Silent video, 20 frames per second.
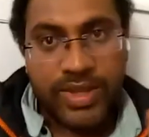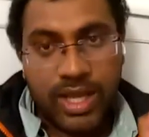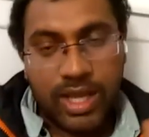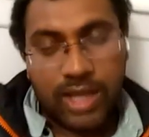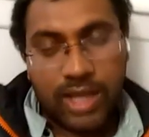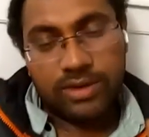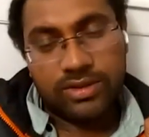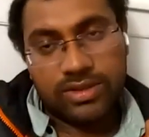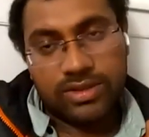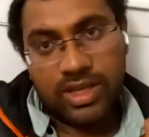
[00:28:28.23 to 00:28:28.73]

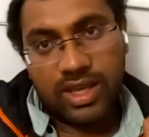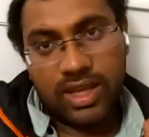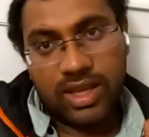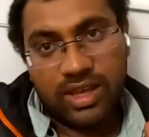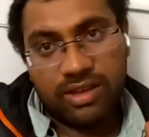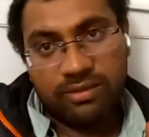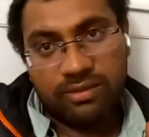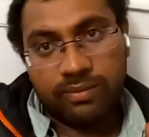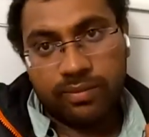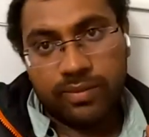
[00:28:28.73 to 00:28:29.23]
Are you
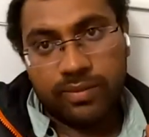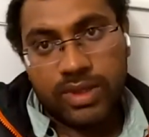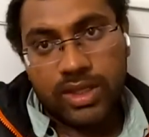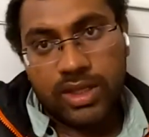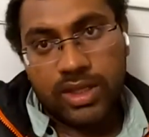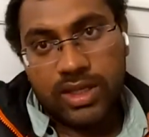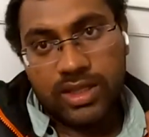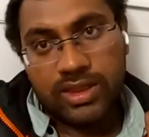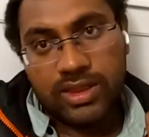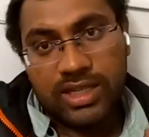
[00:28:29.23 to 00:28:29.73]
saying
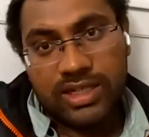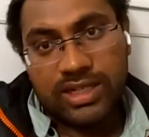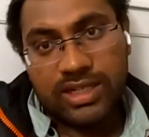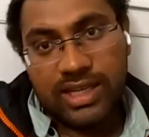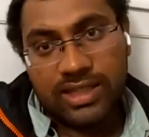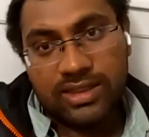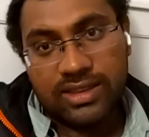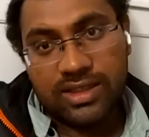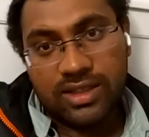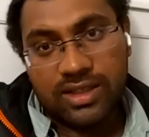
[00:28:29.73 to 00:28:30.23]
in the
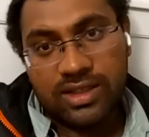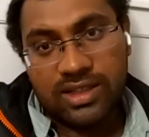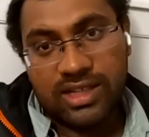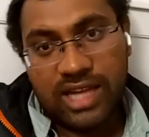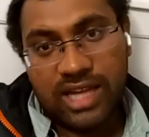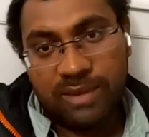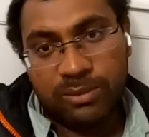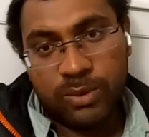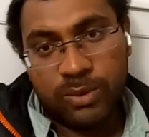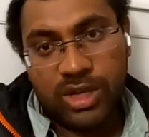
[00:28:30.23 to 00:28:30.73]
death
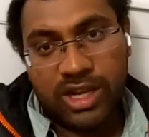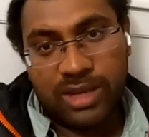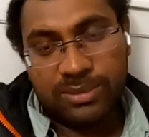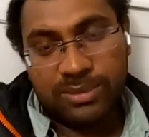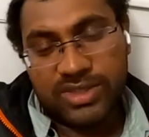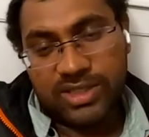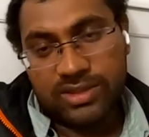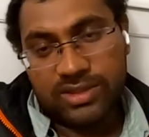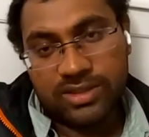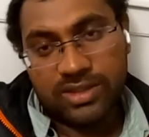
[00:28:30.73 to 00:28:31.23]
time
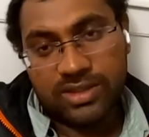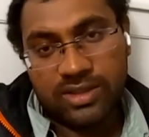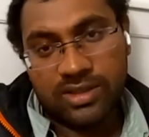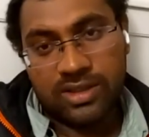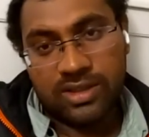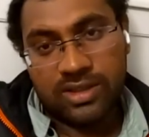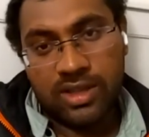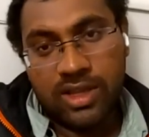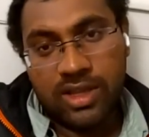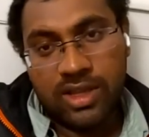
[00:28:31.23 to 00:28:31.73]
collapses?
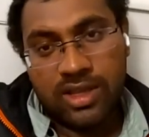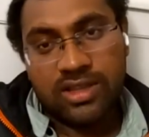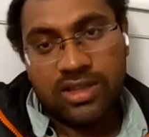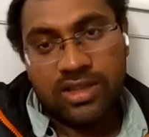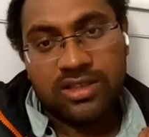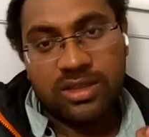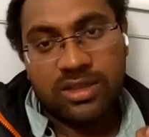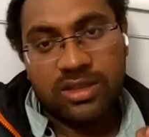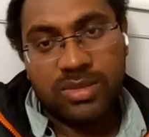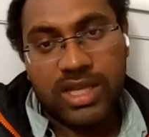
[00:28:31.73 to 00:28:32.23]

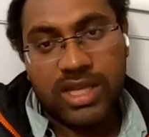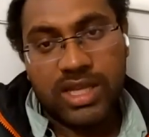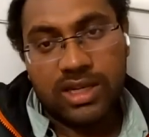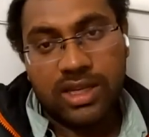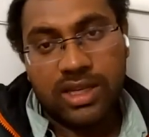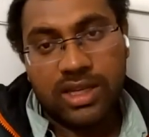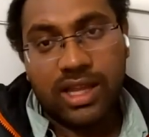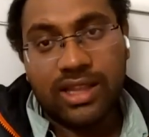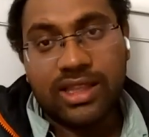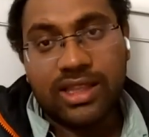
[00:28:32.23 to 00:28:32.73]

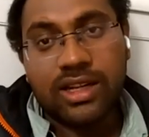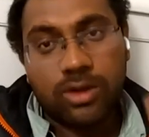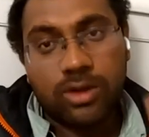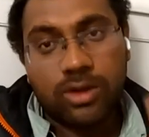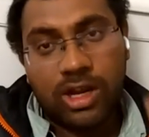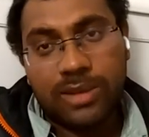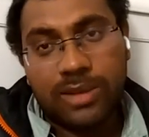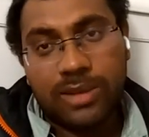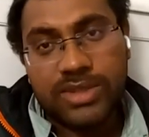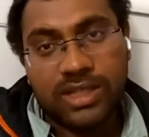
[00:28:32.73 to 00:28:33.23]
Similarly, the
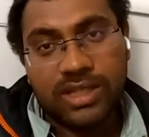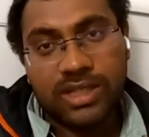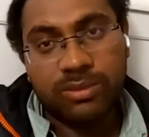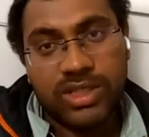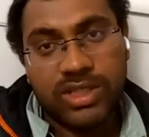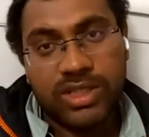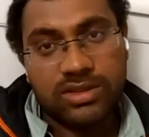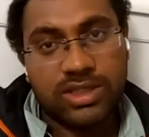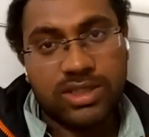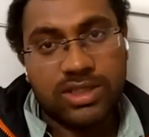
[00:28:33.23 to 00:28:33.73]
collapsing
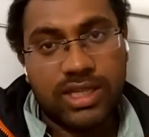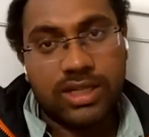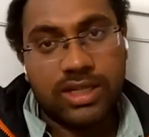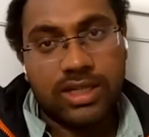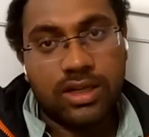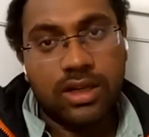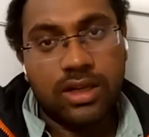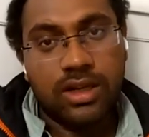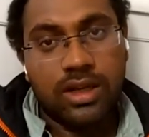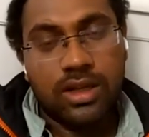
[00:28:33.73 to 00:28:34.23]
means
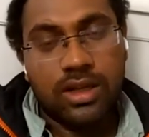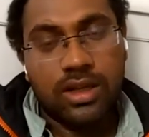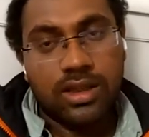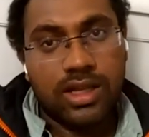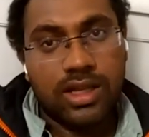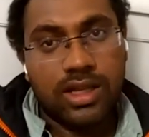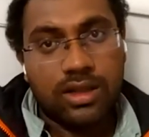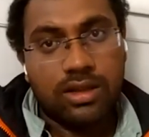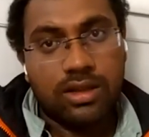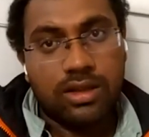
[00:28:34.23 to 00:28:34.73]
here
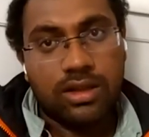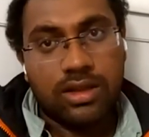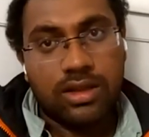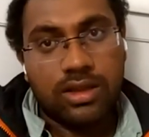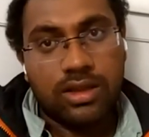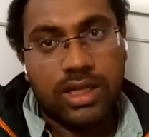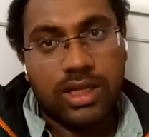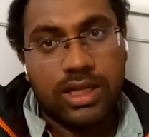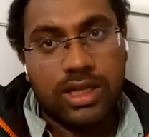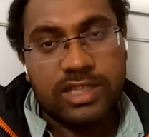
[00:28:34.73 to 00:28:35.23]
the,
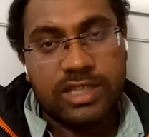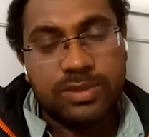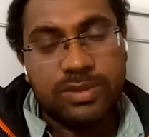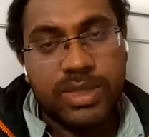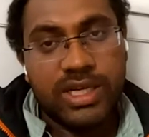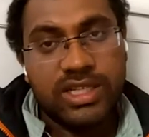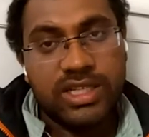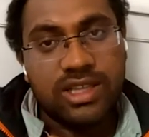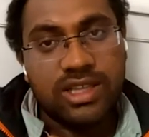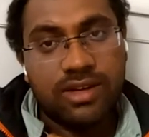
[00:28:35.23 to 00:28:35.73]
the
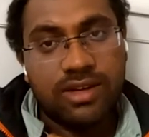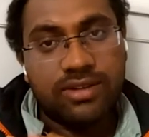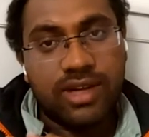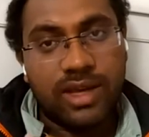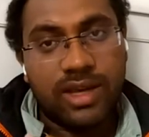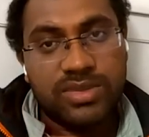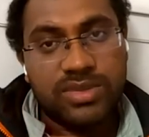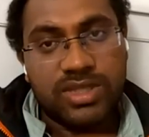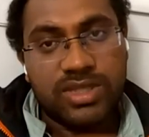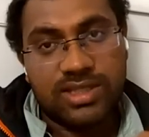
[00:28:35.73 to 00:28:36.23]
experience of
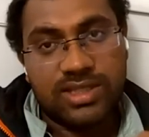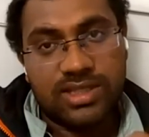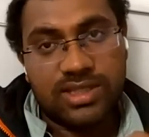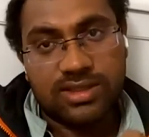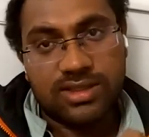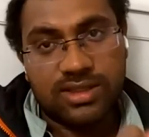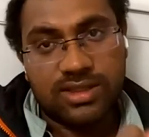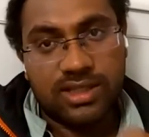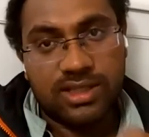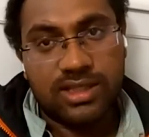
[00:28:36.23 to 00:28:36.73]
time
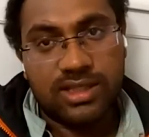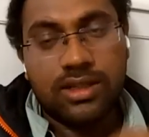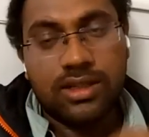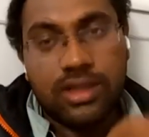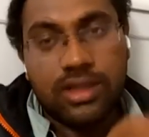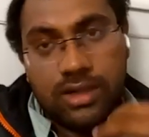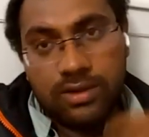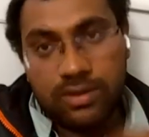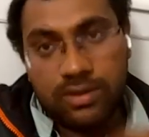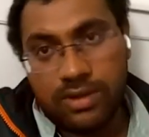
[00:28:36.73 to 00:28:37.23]
ceases in,
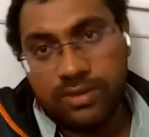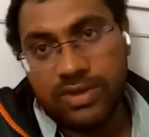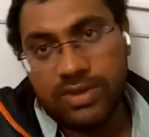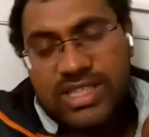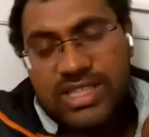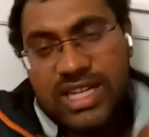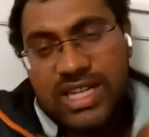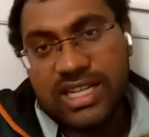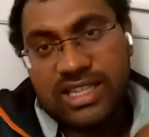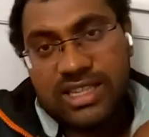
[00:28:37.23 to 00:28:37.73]
in the
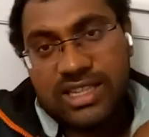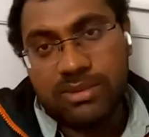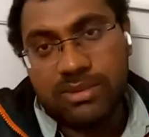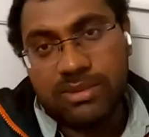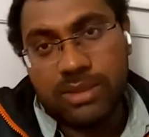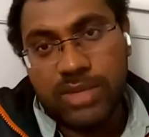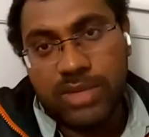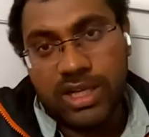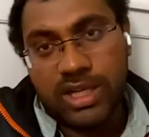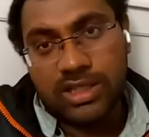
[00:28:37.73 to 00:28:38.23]
physical death of
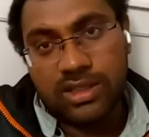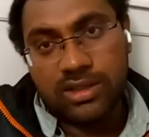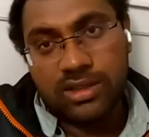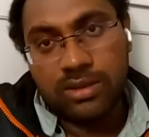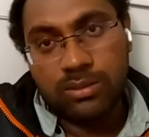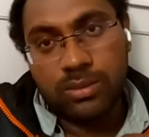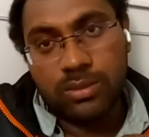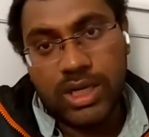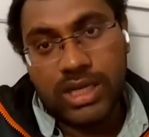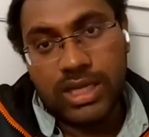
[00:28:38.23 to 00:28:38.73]
the body.
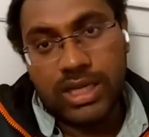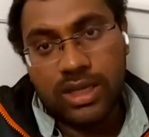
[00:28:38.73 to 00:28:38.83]
body.